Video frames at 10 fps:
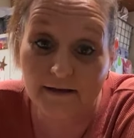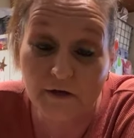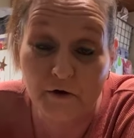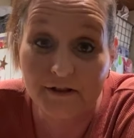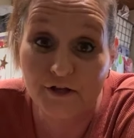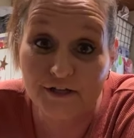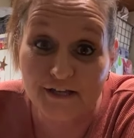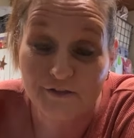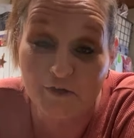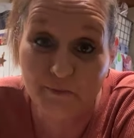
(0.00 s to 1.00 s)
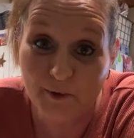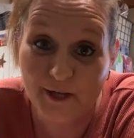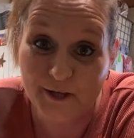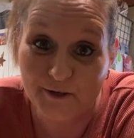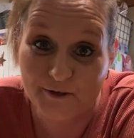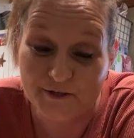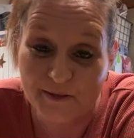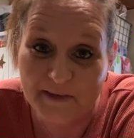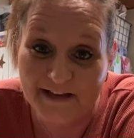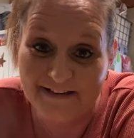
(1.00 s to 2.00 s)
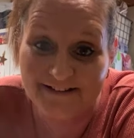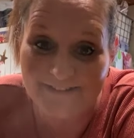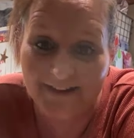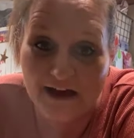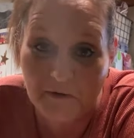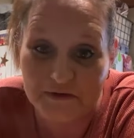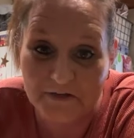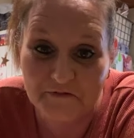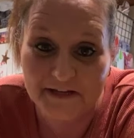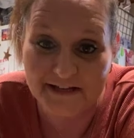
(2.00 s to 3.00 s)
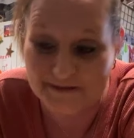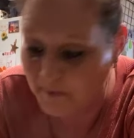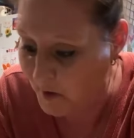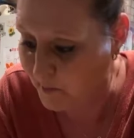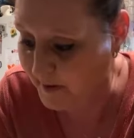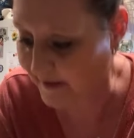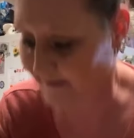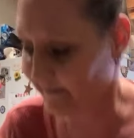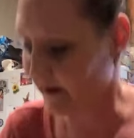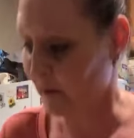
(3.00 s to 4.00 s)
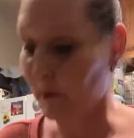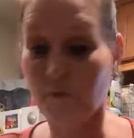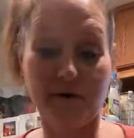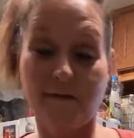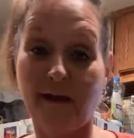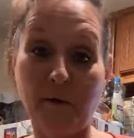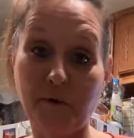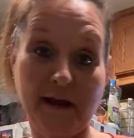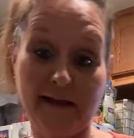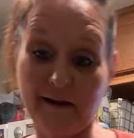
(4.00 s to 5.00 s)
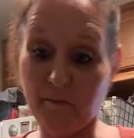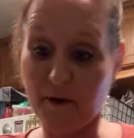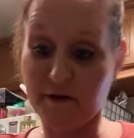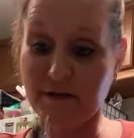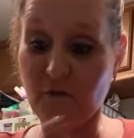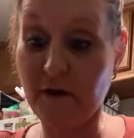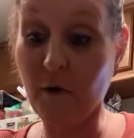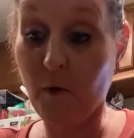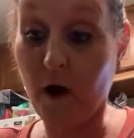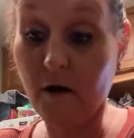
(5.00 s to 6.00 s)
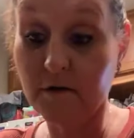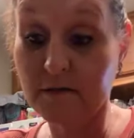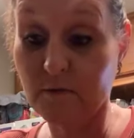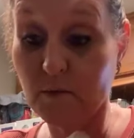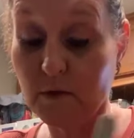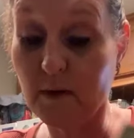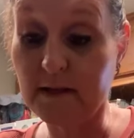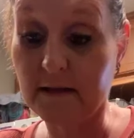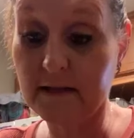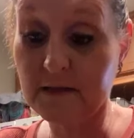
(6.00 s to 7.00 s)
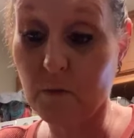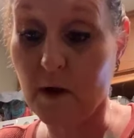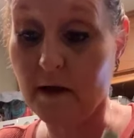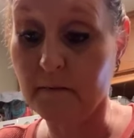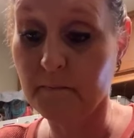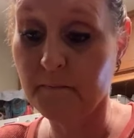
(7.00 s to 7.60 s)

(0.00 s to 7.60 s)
no, it looked pretty huge. I mean, I would definitely get some help hanging that up. I wouldn't hang it up by yourself. I know ours, the one that Lisa won,